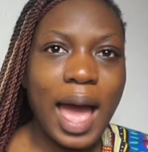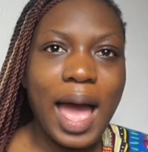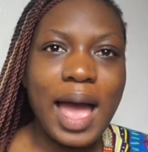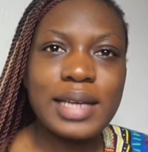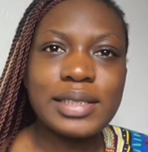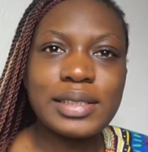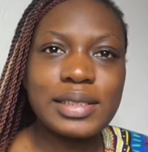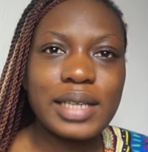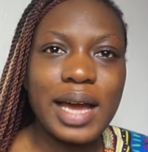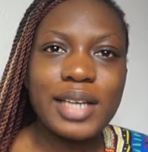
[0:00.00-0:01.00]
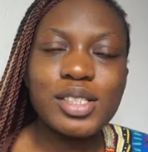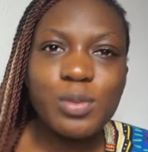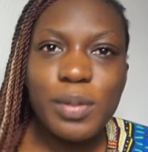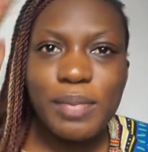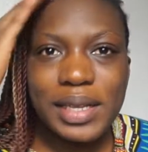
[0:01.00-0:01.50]
and I just
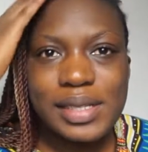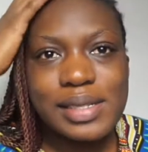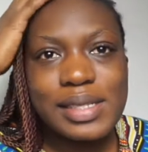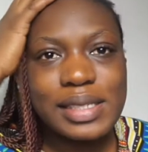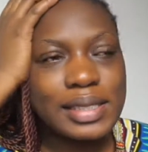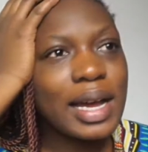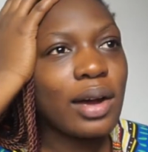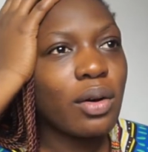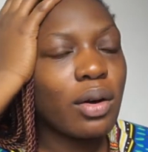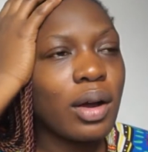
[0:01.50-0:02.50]
went back to sit down.